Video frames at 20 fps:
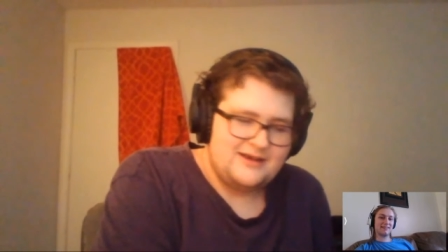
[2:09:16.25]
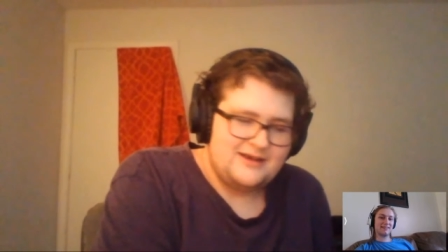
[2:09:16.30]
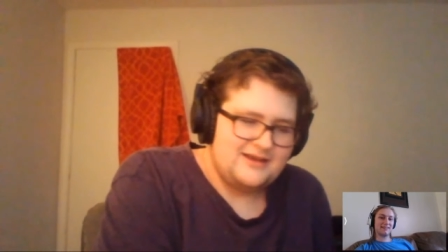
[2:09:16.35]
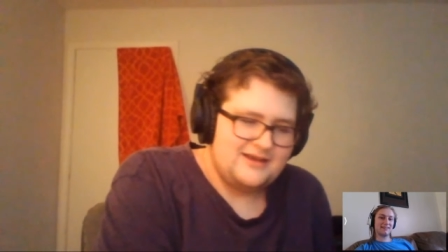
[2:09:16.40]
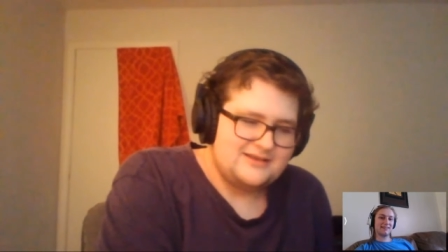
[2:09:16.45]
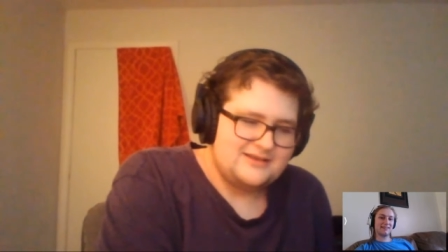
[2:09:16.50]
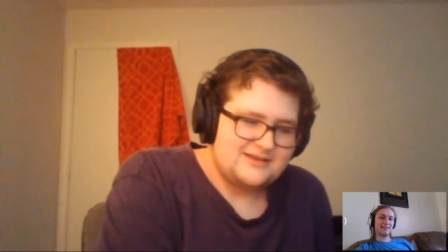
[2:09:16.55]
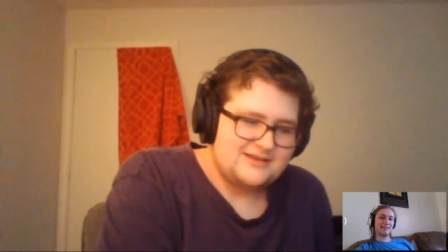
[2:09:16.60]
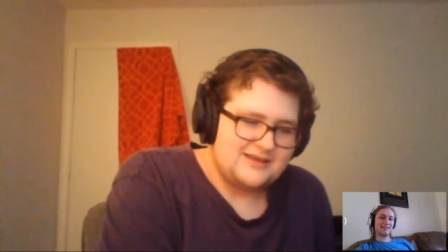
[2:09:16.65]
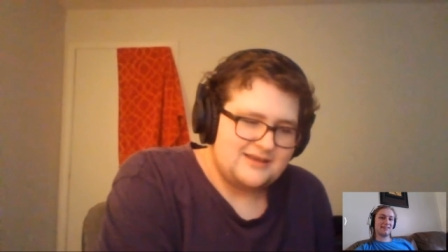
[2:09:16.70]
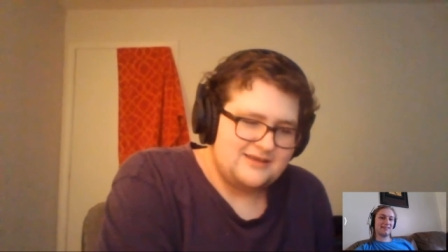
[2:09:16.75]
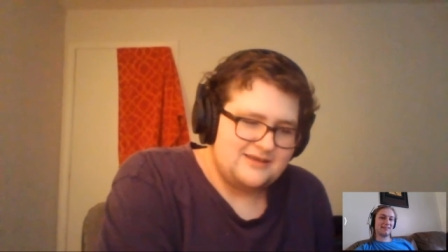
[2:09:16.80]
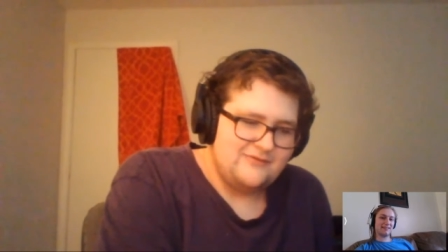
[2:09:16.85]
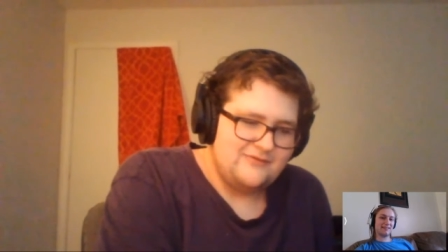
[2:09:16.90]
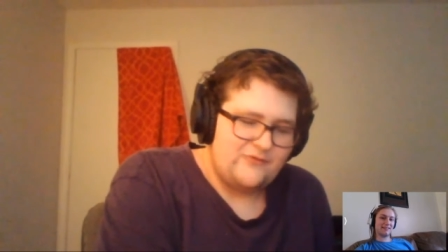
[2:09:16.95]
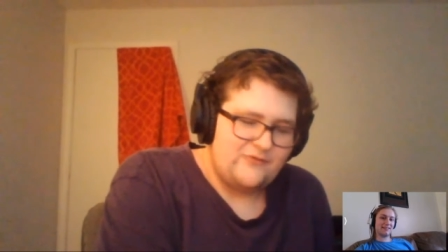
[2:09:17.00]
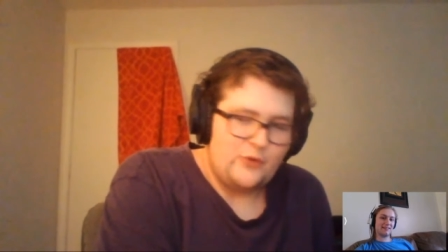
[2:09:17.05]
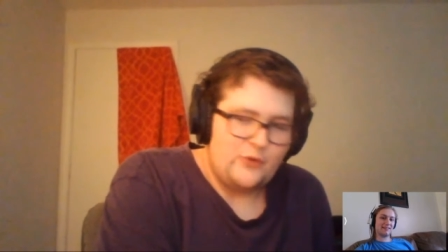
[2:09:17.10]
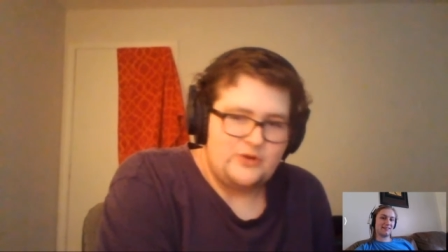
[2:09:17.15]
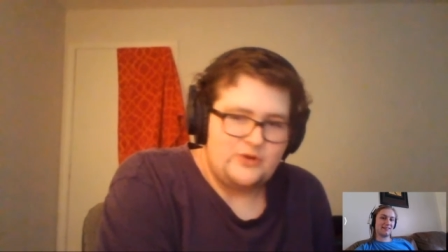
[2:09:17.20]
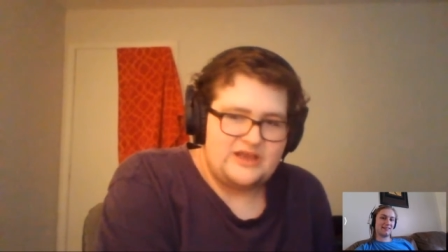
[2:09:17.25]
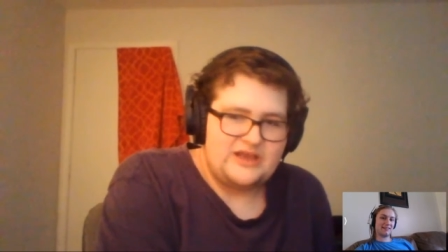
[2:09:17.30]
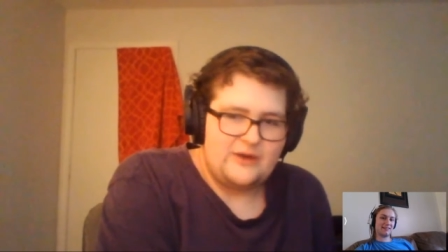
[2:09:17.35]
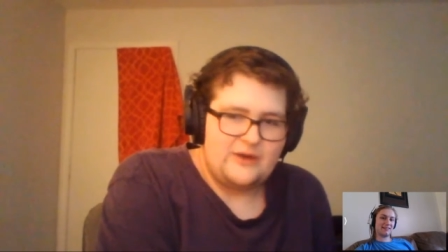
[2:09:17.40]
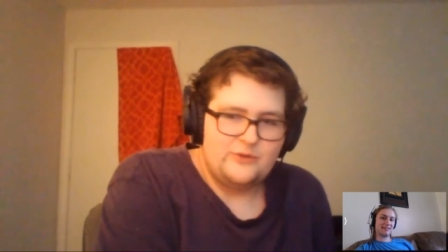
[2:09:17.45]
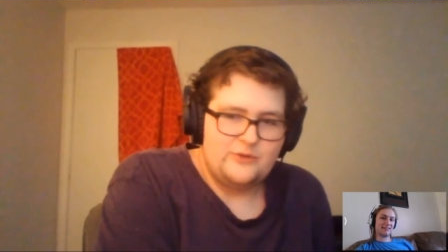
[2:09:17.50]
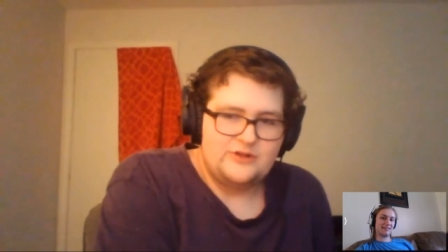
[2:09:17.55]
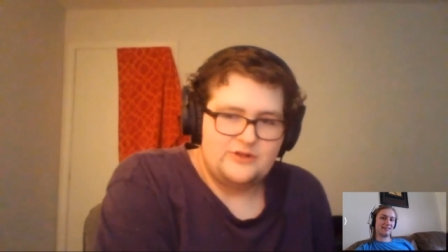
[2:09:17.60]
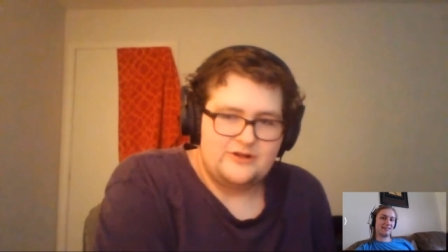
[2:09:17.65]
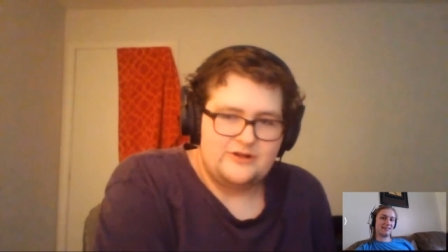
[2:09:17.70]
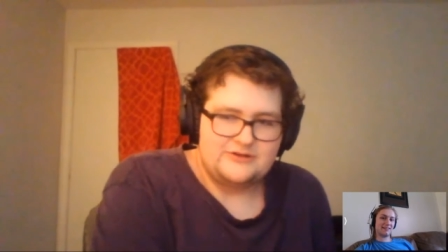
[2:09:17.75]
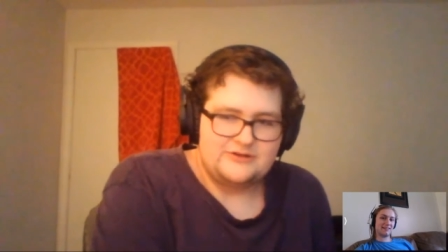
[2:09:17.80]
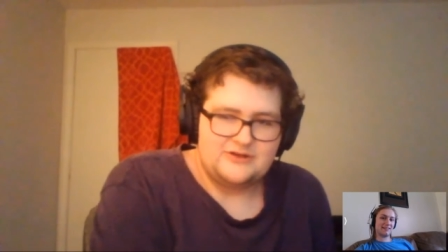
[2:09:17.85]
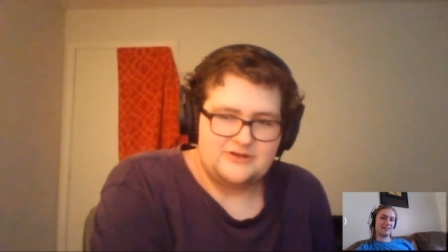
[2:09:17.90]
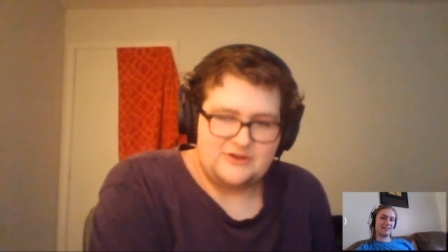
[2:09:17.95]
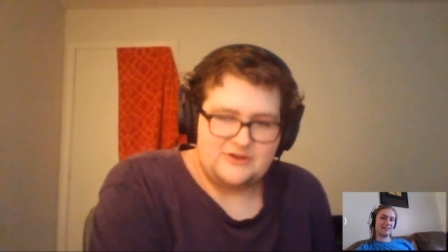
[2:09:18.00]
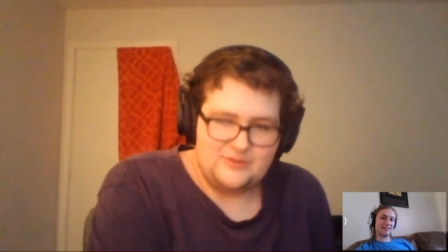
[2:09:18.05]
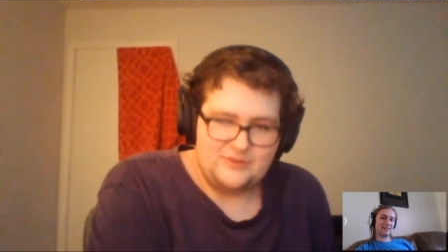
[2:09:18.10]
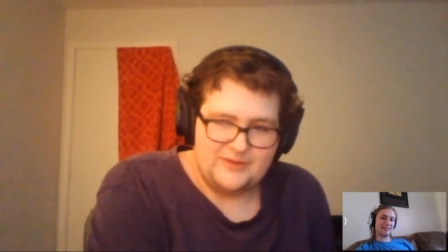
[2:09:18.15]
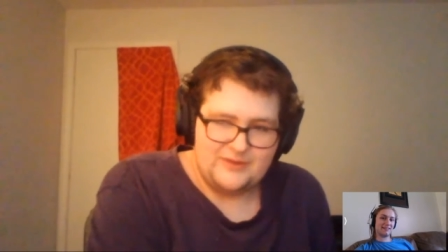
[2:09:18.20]
it's like a 40-hour long
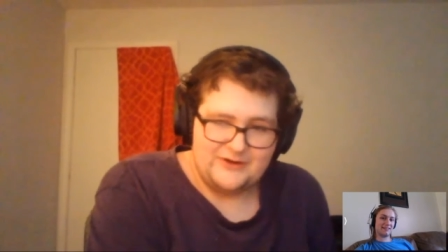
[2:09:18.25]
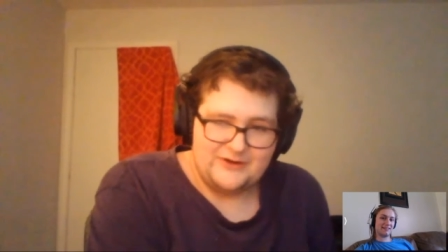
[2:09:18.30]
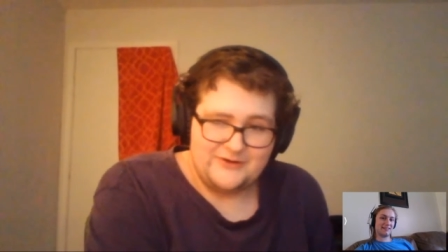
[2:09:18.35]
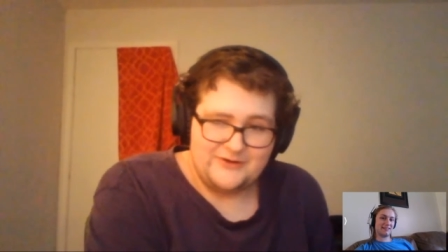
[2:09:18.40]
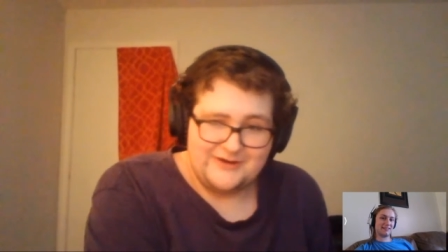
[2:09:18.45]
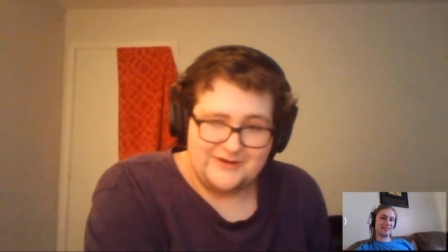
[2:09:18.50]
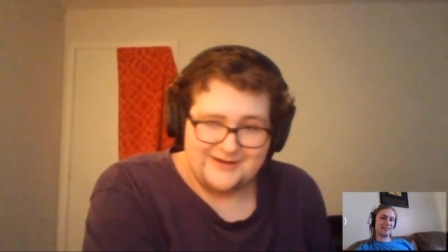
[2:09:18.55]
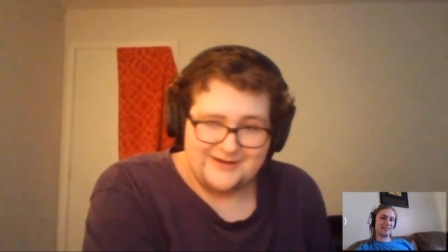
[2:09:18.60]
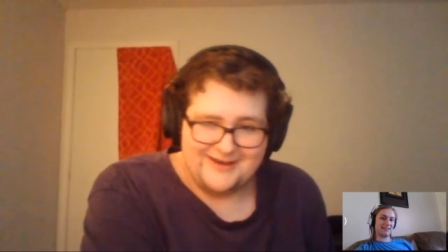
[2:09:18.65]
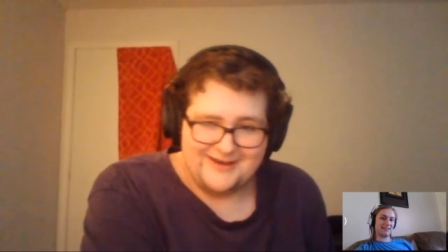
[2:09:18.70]
documentary.